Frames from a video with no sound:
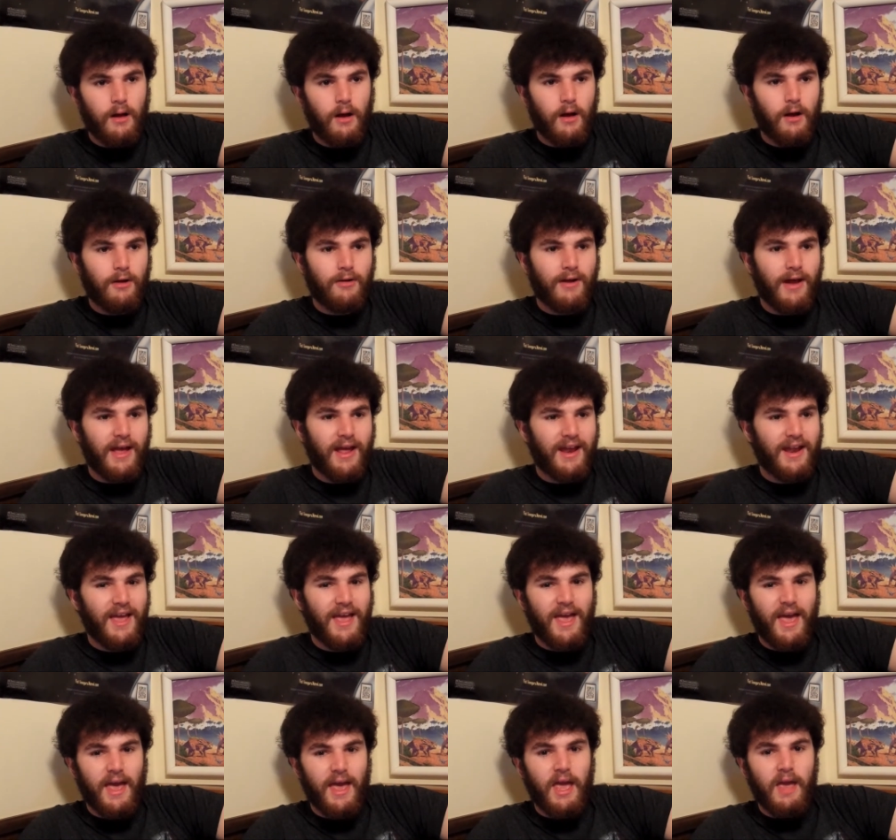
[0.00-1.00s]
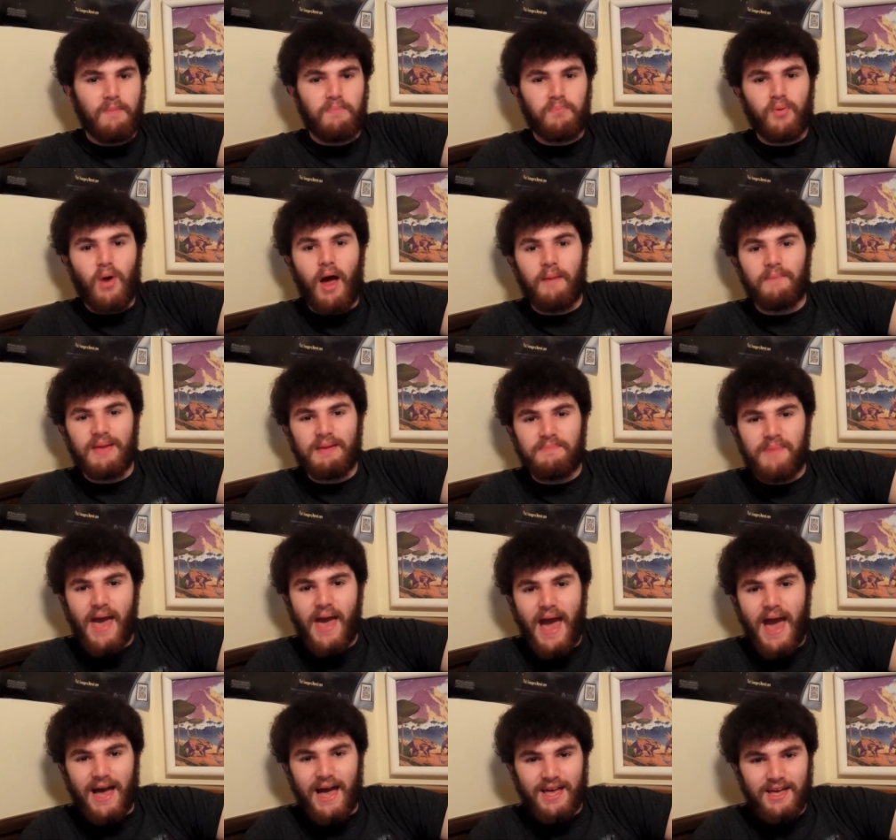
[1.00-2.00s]
All right it brought me
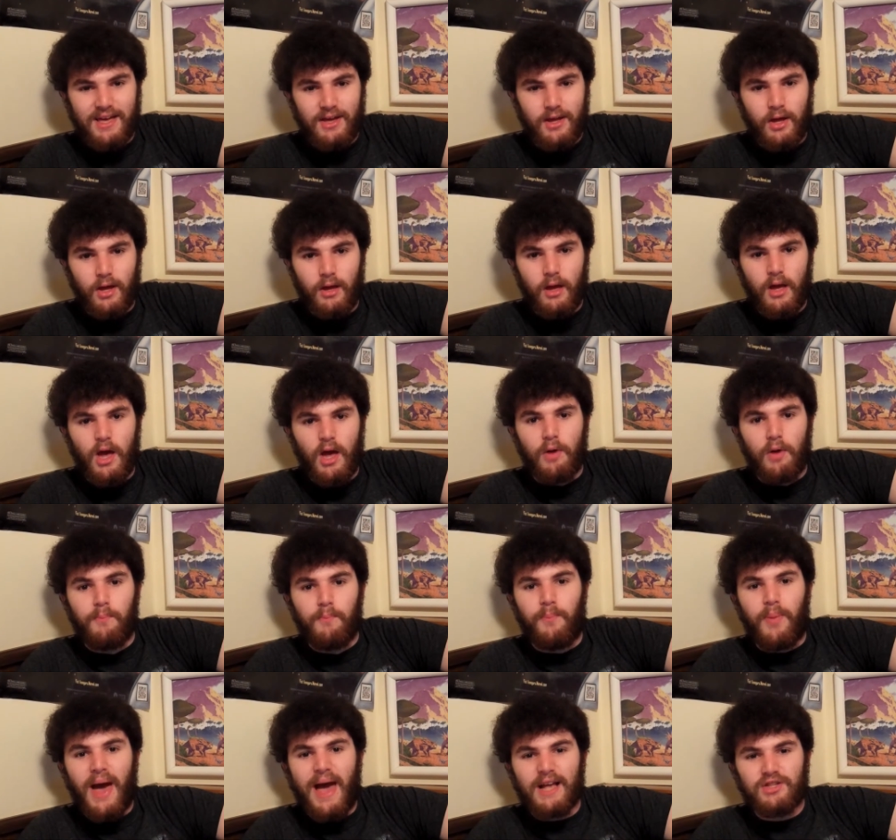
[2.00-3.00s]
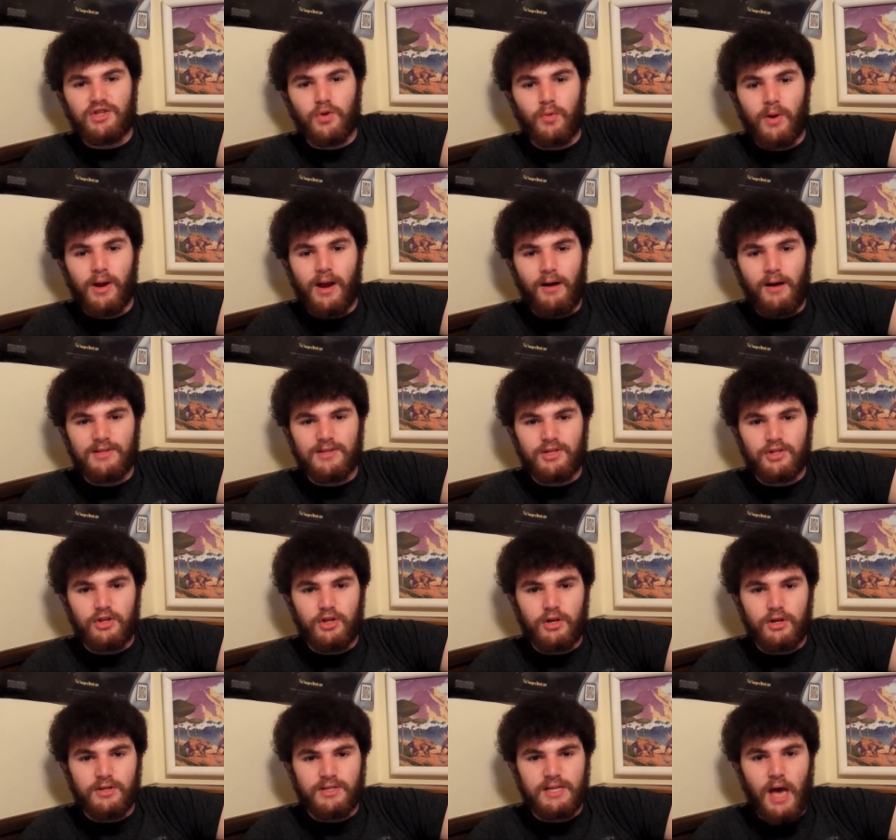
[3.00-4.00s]
back. Back to when I was a
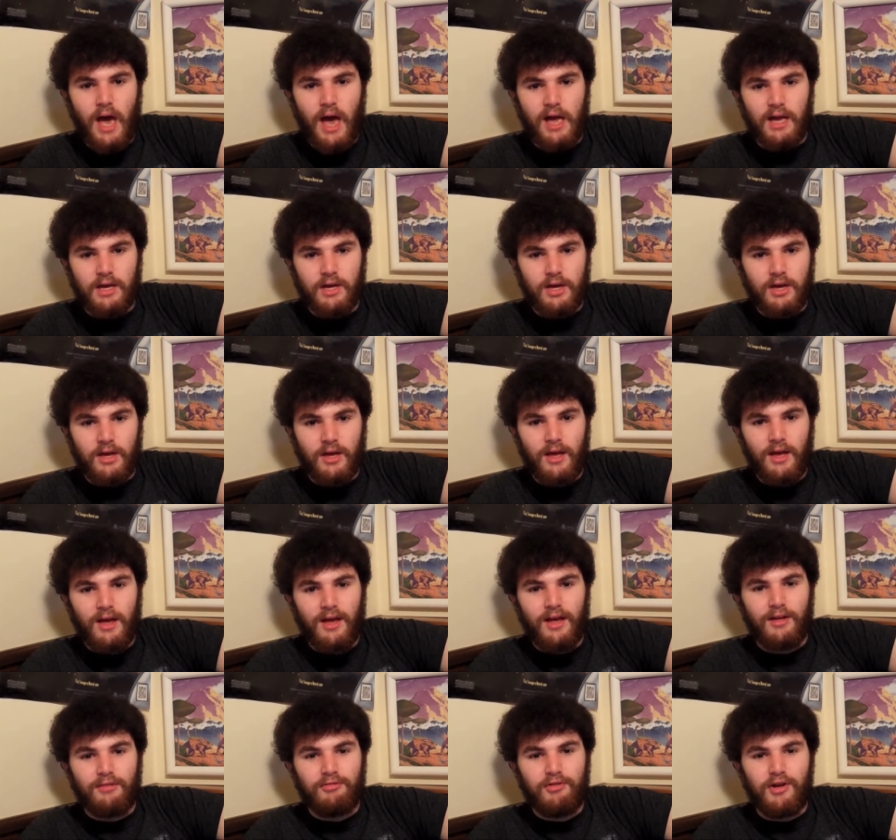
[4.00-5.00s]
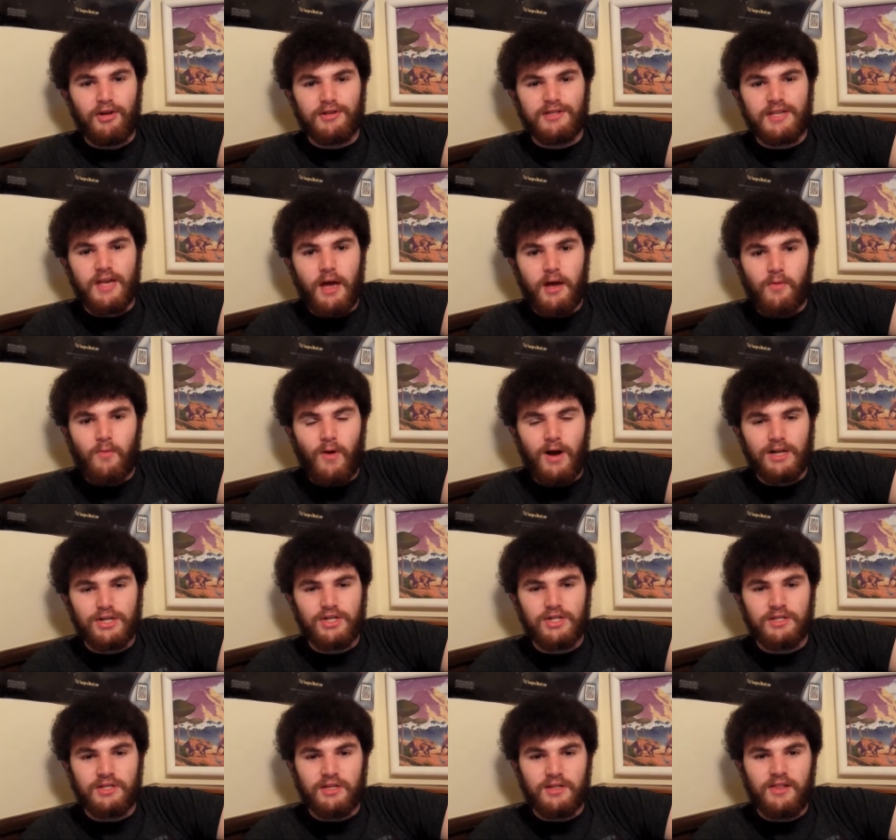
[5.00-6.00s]
little tyke. Little tyke
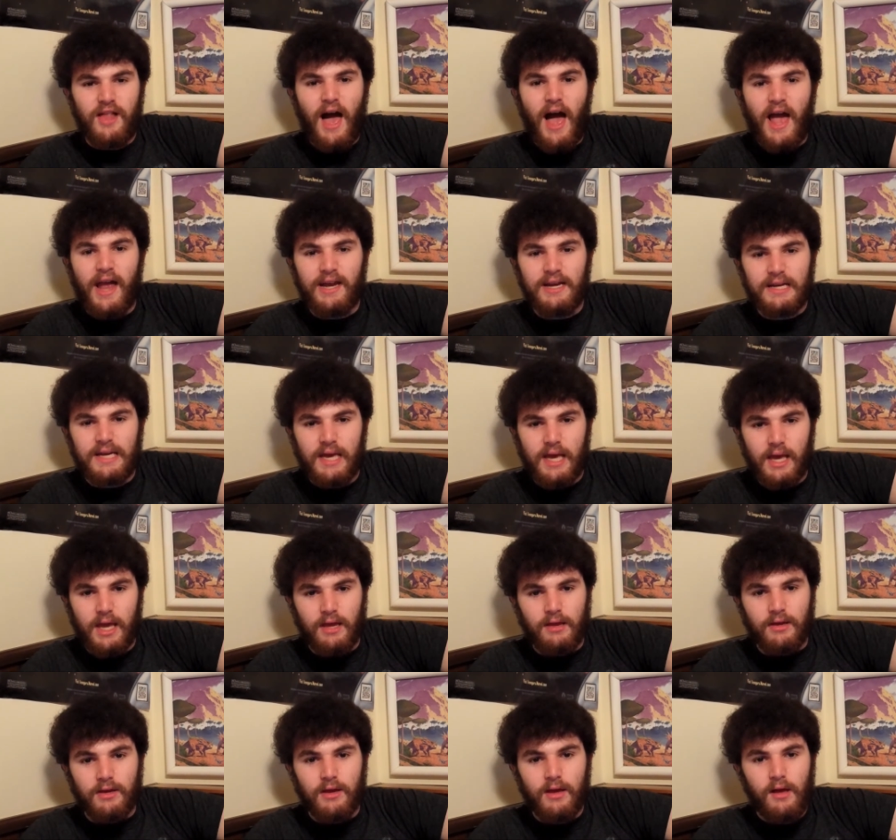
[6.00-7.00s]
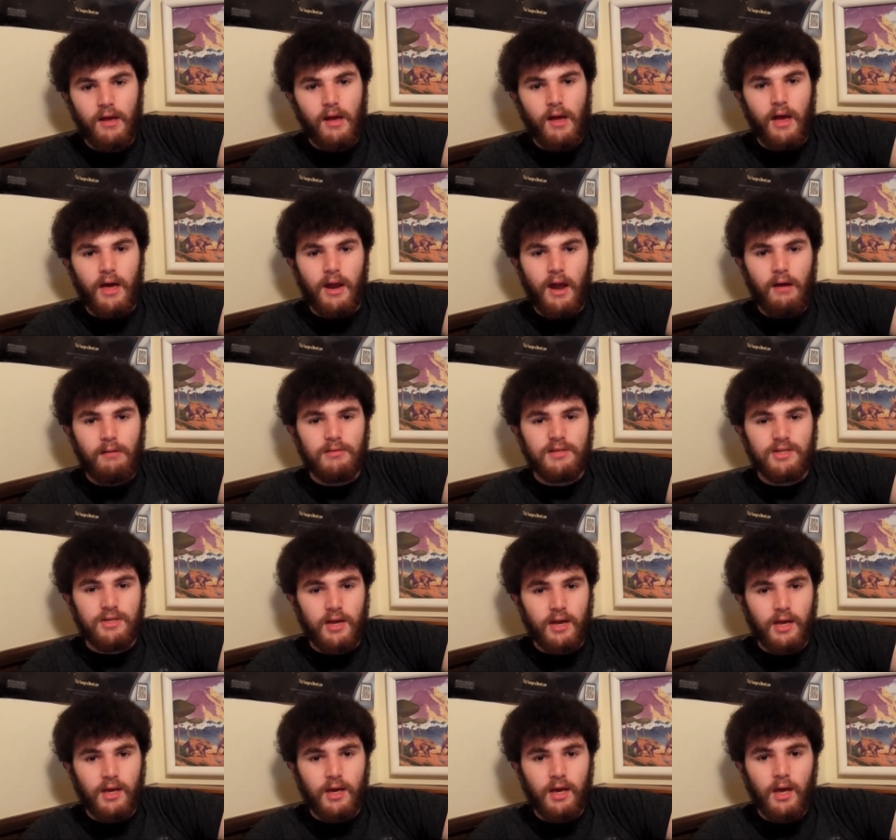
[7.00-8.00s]
watching The Lion King. And I was
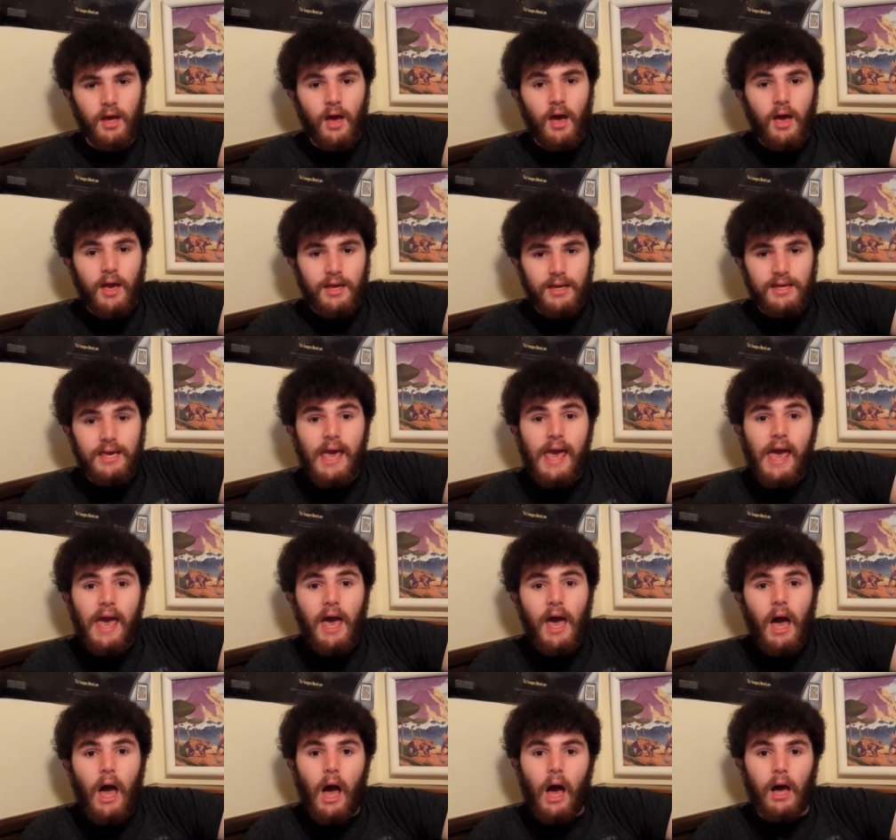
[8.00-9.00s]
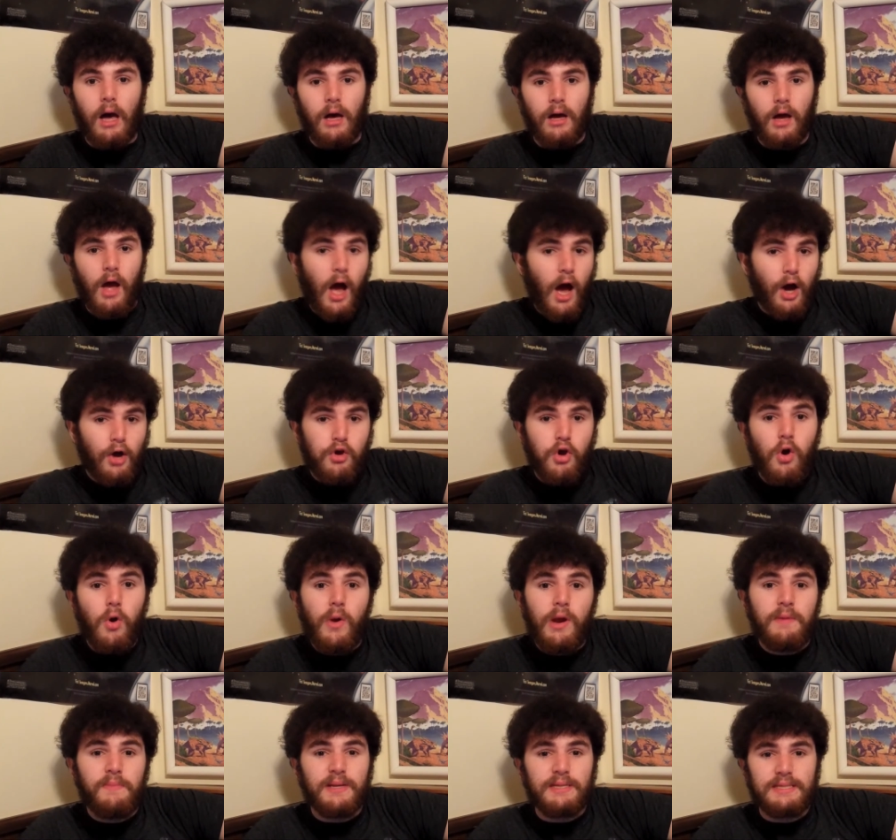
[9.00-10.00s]
like, yeah,
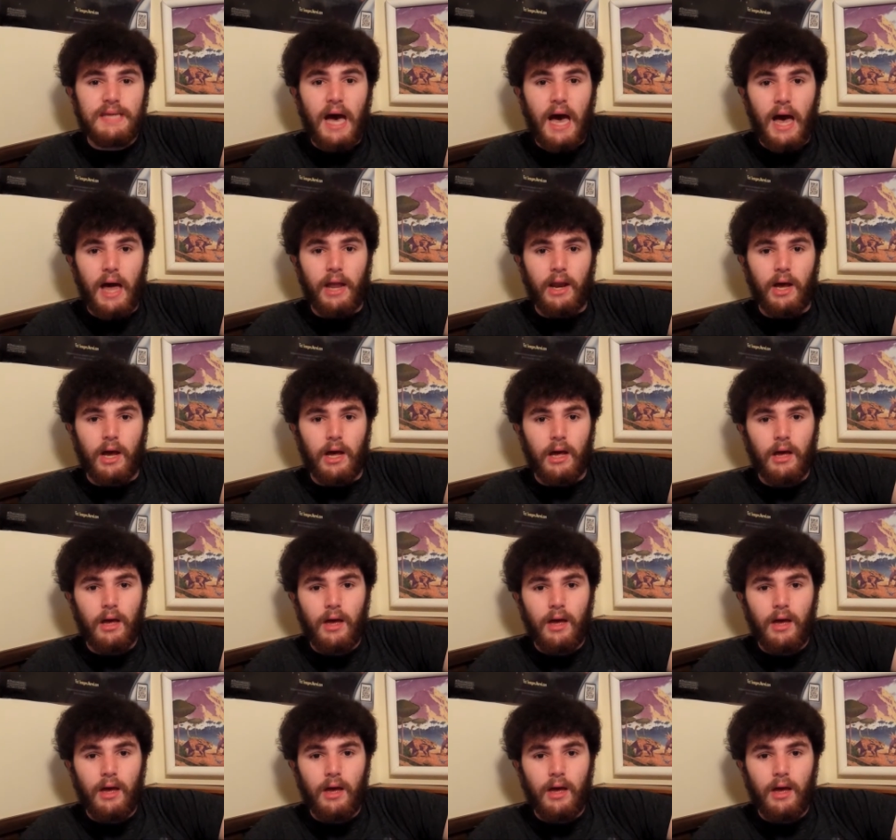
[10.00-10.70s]
Hakuna Matata.